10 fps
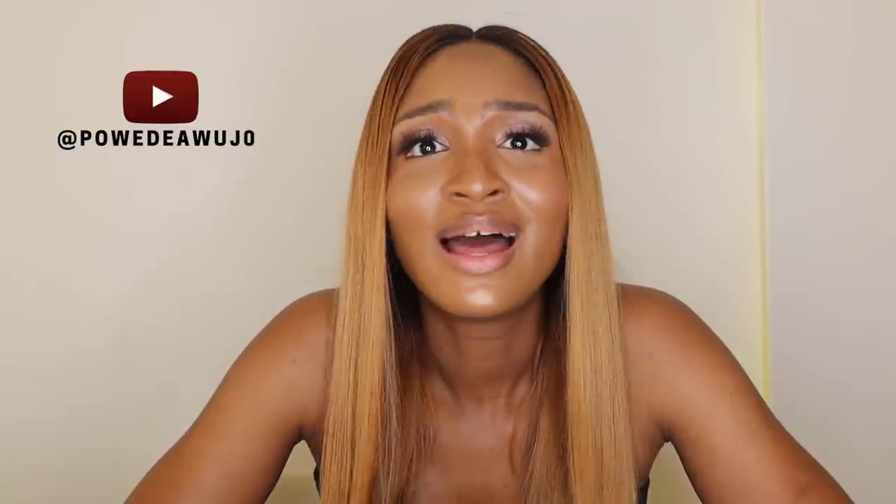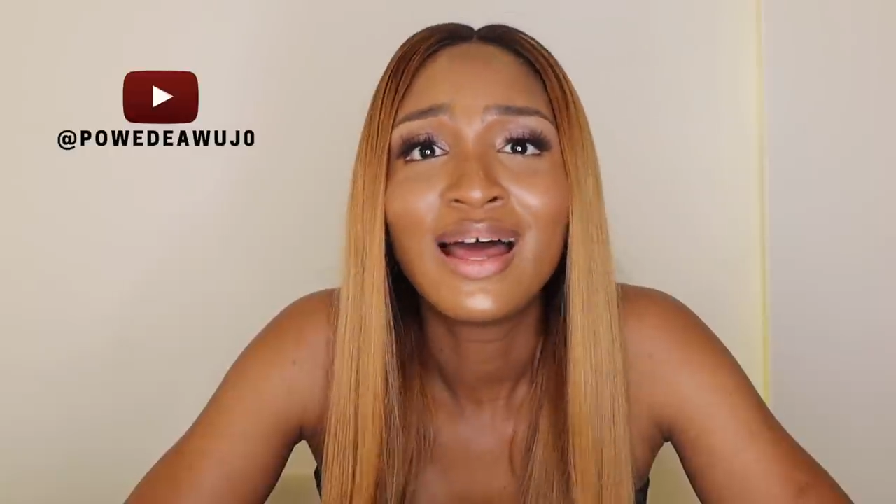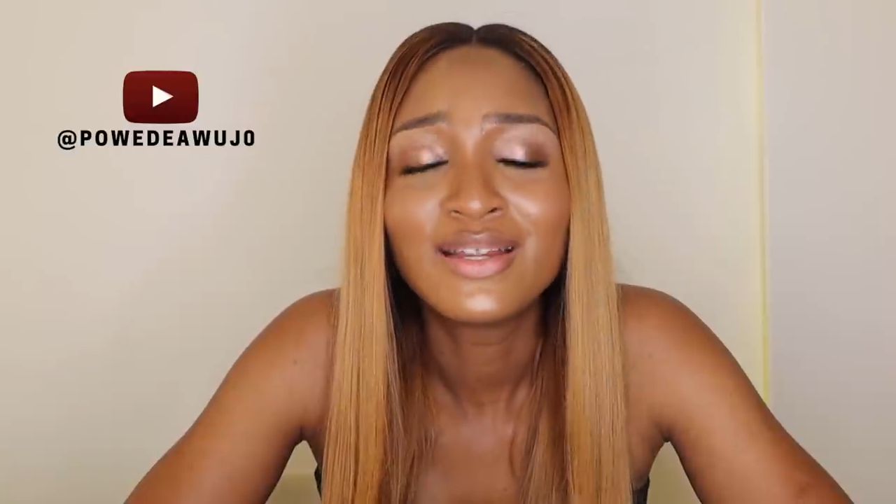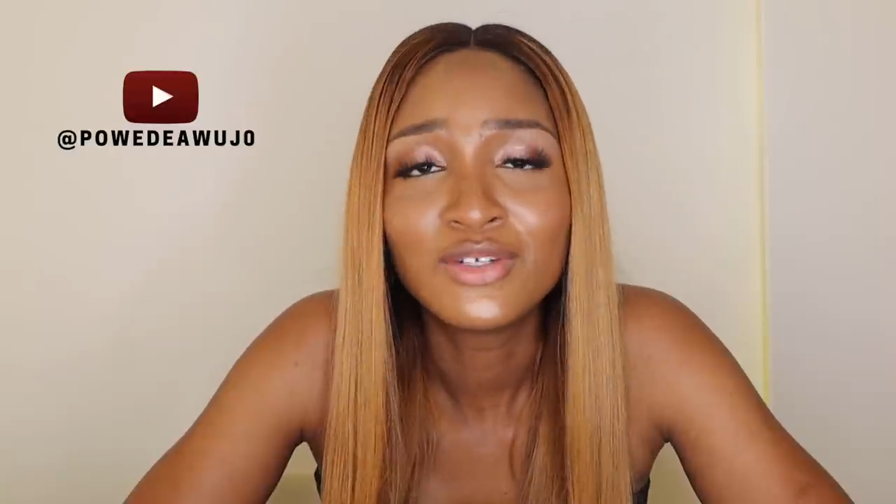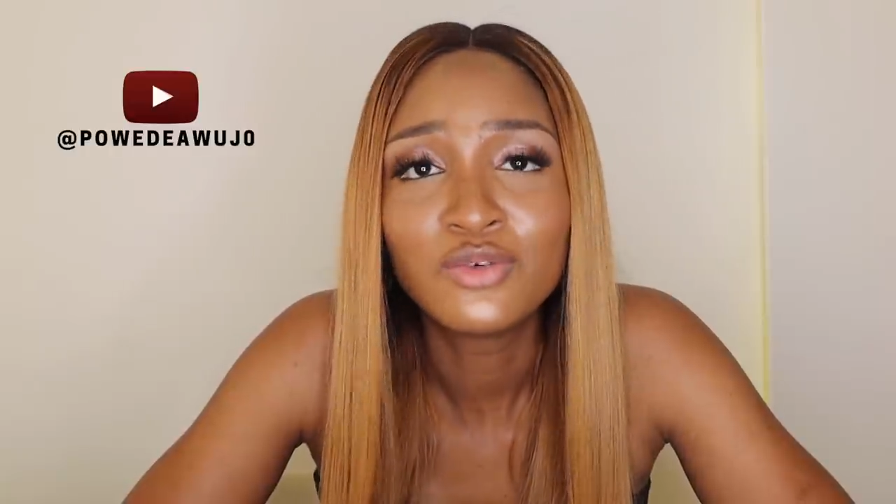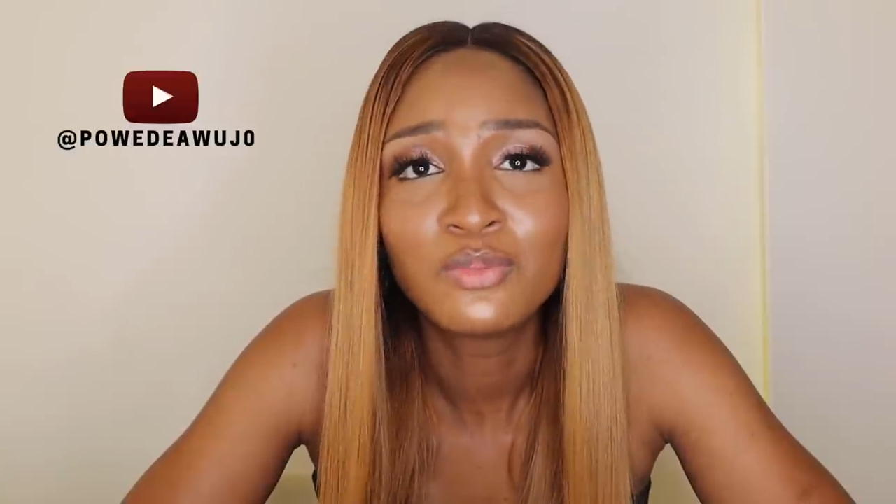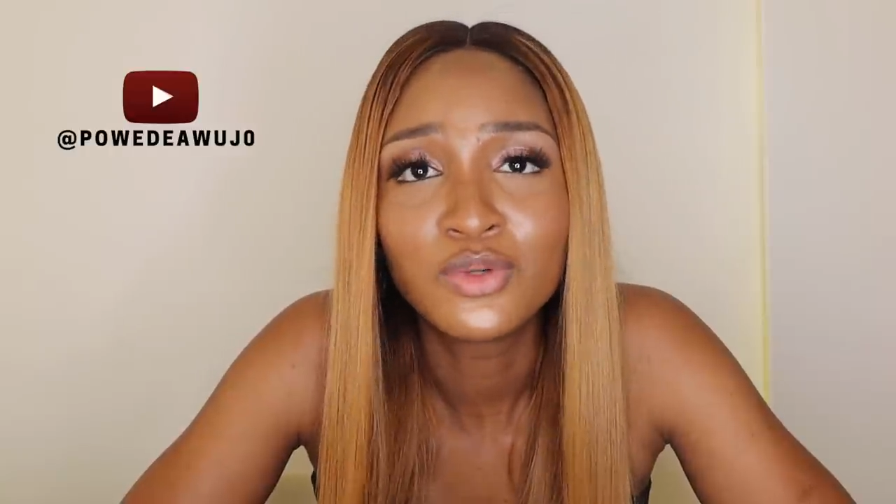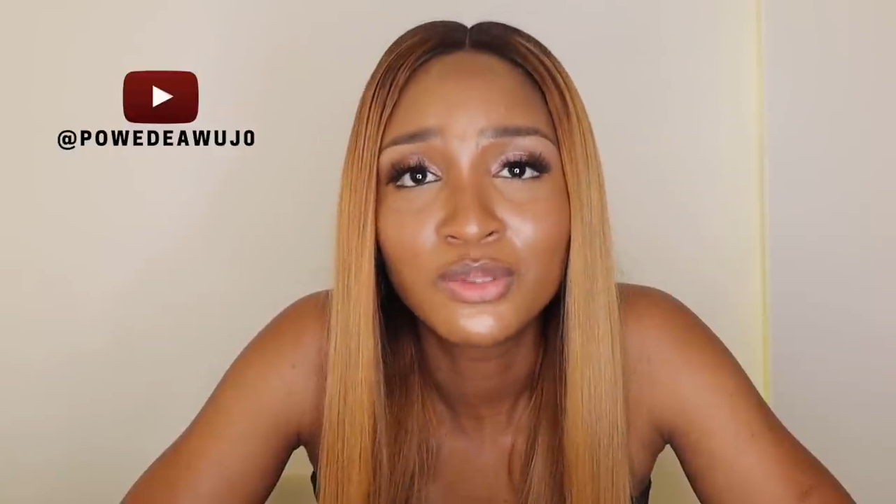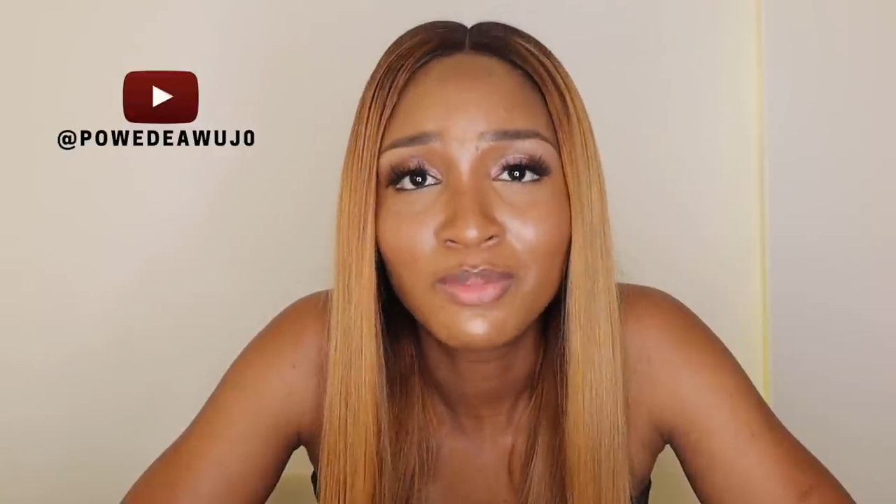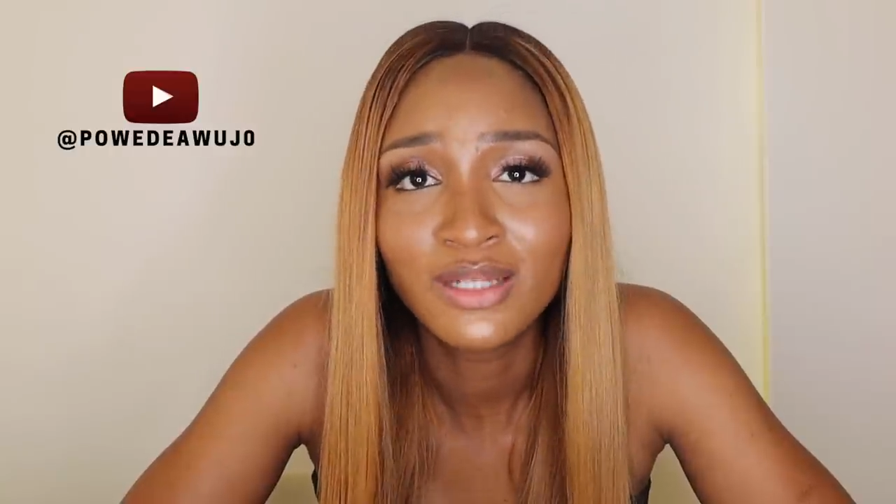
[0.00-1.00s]
handle
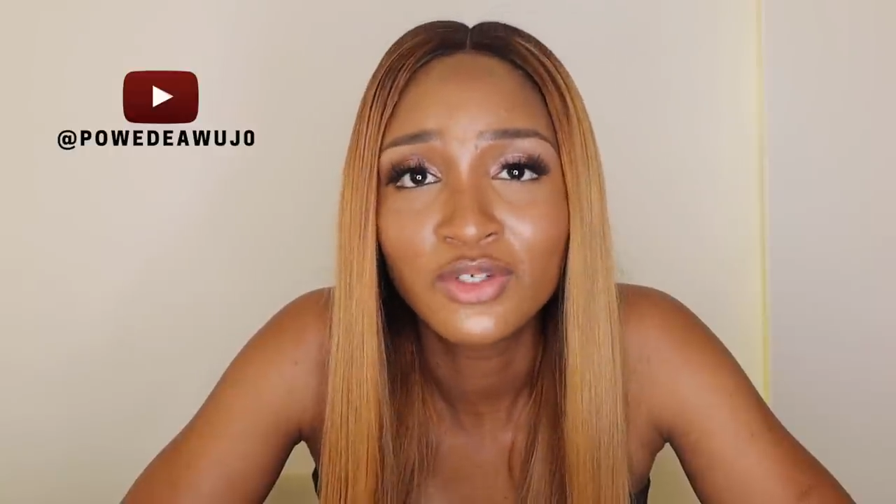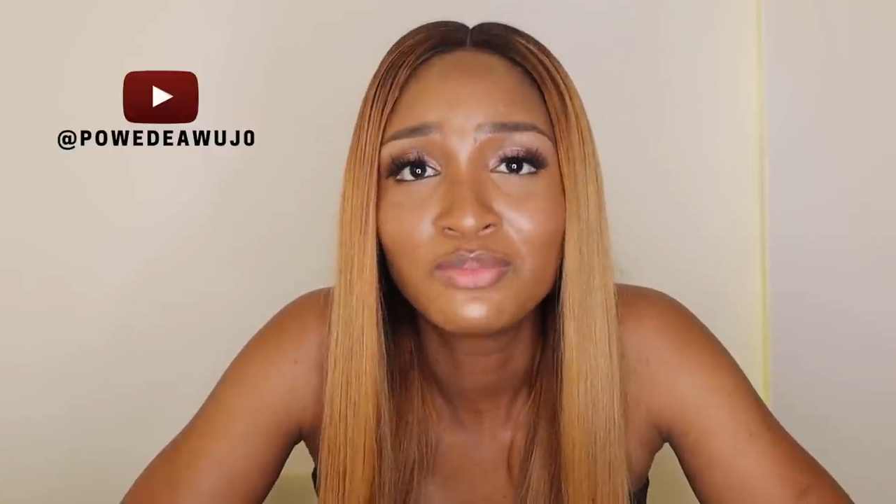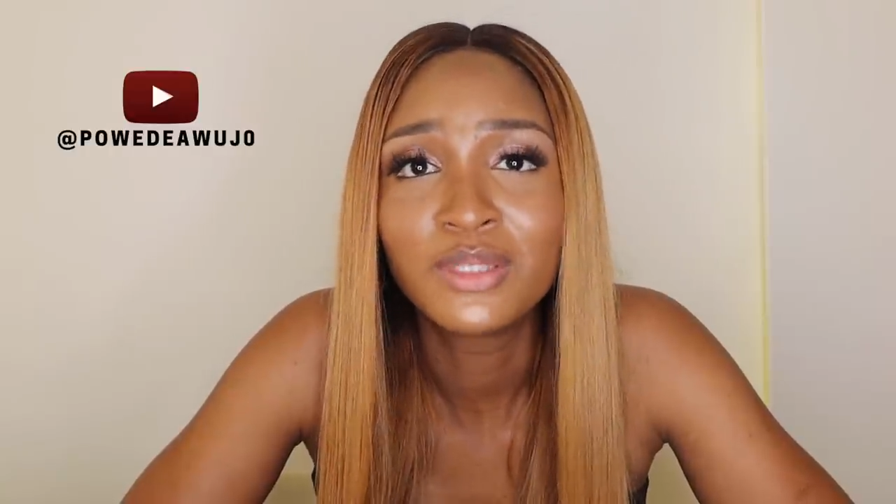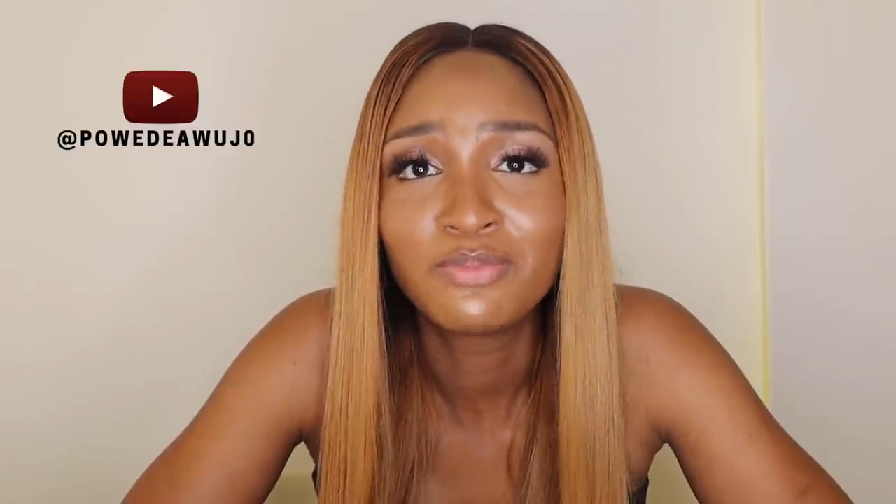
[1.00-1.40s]
postpartum